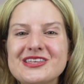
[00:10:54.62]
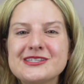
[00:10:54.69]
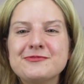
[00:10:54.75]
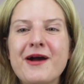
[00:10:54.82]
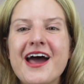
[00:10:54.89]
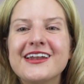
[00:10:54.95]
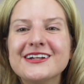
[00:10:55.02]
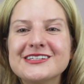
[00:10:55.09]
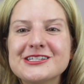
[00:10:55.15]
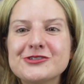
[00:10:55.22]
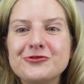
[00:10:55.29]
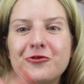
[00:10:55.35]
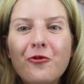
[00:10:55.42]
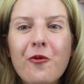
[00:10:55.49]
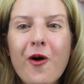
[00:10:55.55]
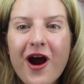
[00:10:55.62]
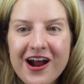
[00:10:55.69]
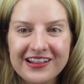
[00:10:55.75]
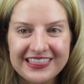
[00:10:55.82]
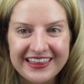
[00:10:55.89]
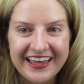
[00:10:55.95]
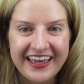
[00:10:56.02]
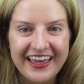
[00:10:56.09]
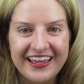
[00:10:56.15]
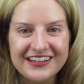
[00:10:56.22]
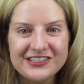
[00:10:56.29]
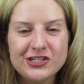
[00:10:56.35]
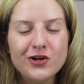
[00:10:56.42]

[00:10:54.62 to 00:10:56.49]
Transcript: this product is worth it?